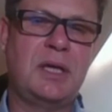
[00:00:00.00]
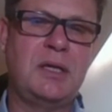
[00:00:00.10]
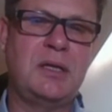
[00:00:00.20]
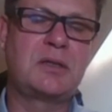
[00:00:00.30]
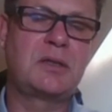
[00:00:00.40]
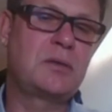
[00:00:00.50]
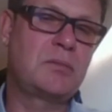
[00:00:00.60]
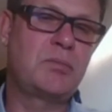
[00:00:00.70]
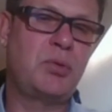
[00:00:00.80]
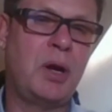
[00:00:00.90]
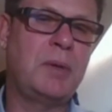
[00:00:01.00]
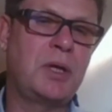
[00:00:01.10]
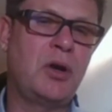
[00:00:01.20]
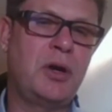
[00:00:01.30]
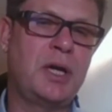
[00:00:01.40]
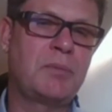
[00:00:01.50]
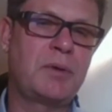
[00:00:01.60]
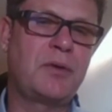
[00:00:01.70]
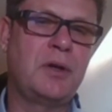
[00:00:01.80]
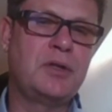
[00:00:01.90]
is primary cardiac
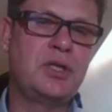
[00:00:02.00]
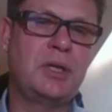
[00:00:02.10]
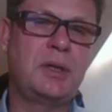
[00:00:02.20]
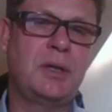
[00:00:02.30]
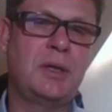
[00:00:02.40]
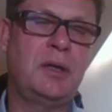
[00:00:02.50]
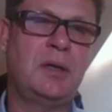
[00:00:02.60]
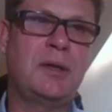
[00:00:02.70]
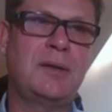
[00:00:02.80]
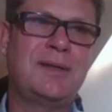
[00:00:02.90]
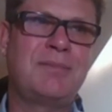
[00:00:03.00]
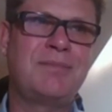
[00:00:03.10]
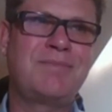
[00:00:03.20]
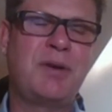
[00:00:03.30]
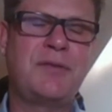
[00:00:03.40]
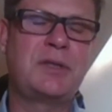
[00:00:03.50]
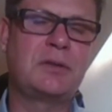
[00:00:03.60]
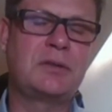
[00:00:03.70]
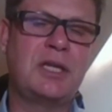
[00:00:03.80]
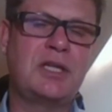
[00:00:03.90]
pathology. And the
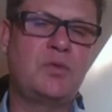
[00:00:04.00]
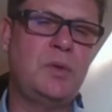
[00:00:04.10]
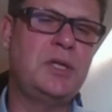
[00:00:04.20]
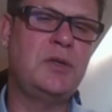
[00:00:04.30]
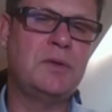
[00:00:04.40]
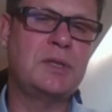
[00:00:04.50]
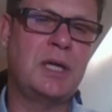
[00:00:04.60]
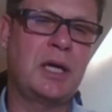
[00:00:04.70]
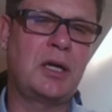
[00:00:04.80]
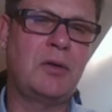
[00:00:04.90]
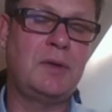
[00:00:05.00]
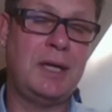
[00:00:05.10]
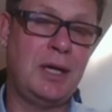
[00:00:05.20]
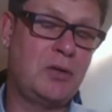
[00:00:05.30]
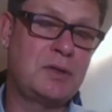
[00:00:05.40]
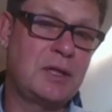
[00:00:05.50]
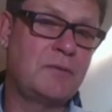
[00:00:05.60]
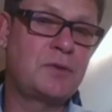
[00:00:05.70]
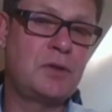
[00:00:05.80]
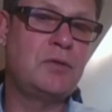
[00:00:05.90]
pivotal test we do is an echo, and the echo is
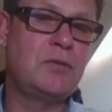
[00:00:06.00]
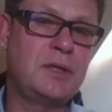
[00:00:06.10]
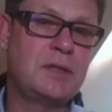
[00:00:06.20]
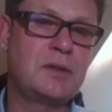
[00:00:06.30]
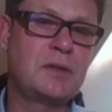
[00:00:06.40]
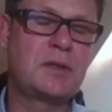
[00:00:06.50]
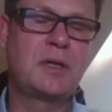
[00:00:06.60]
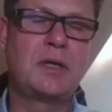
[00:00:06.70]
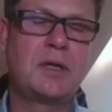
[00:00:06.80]
done for two reasons.